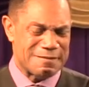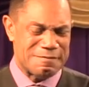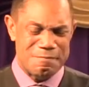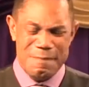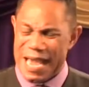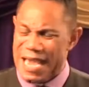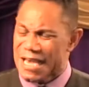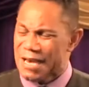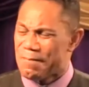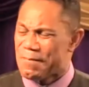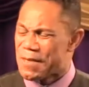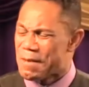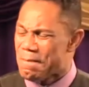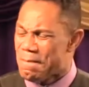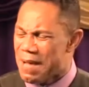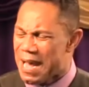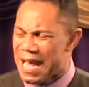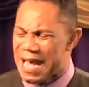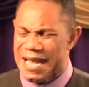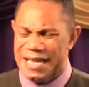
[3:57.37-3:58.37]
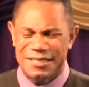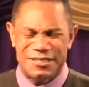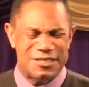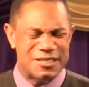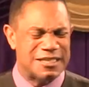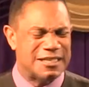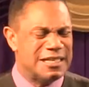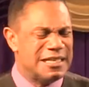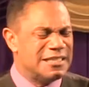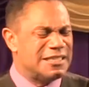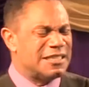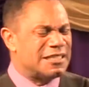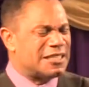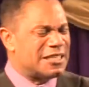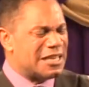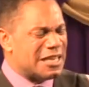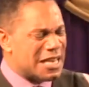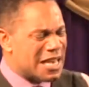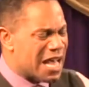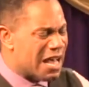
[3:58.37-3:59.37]
Make up your mind
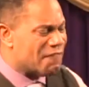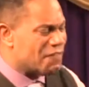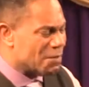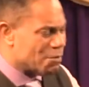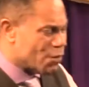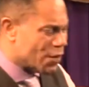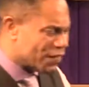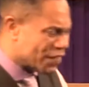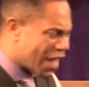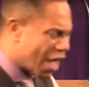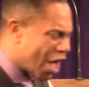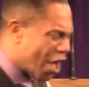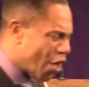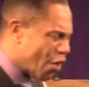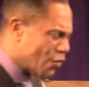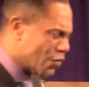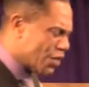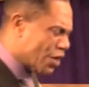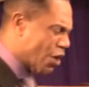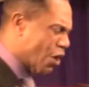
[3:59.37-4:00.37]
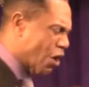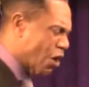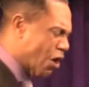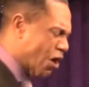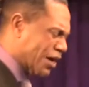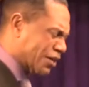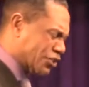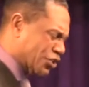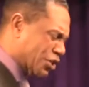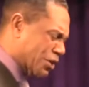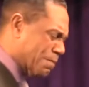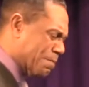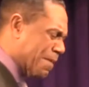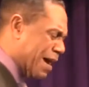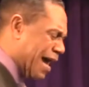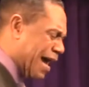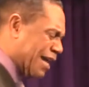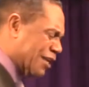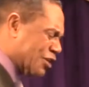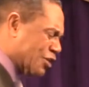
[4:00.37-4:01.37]
to love him with all your heart, your
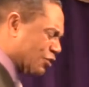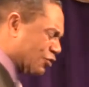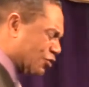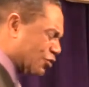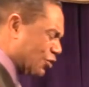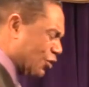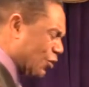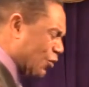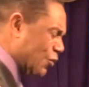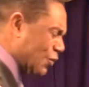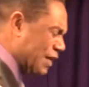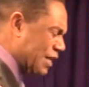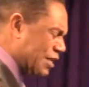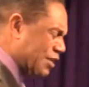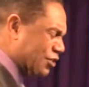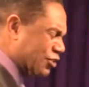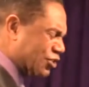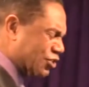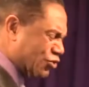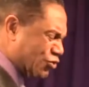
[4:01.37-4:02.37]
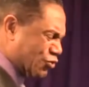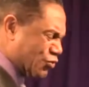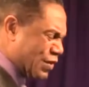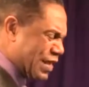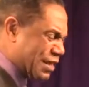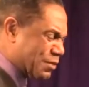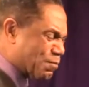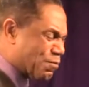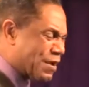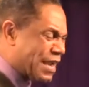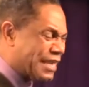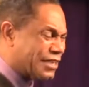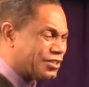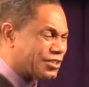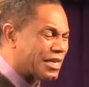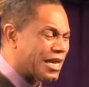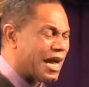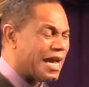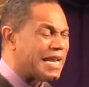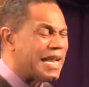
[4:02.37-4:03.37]
mind, your soul, and your strength.
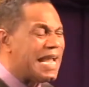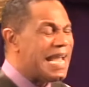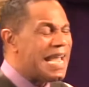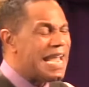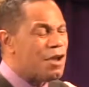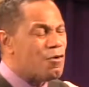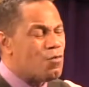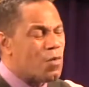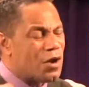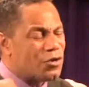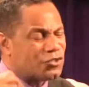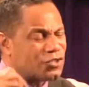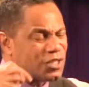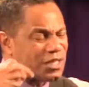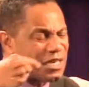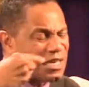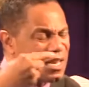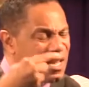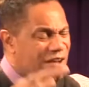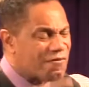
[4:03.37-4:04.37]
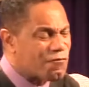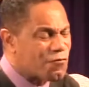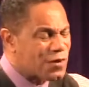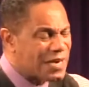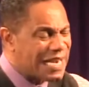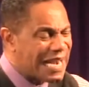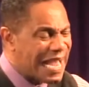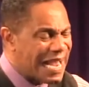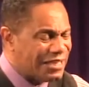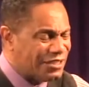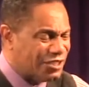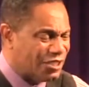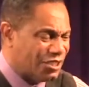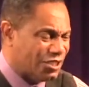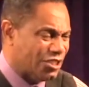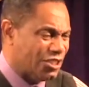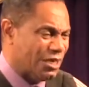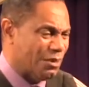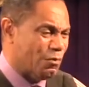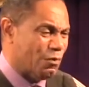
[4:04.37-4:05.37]
Praise God. He wants a love
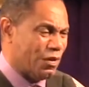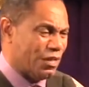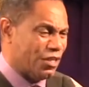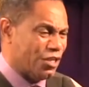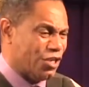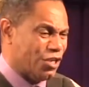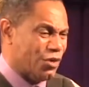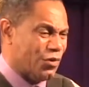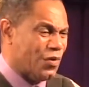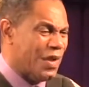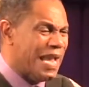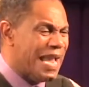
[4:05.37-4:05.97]
relationship with you.